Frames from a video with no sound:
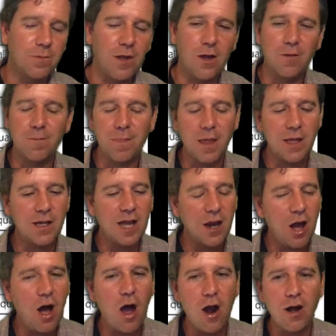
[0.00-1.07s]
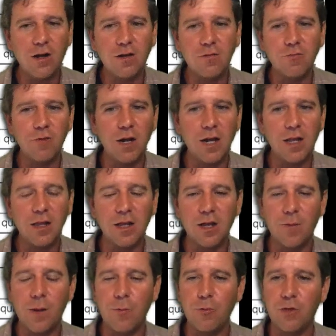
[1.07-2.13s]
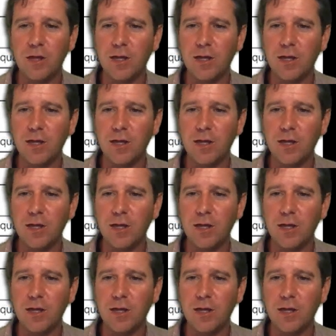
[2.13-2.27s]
Now, it's kind of hard really to come up with a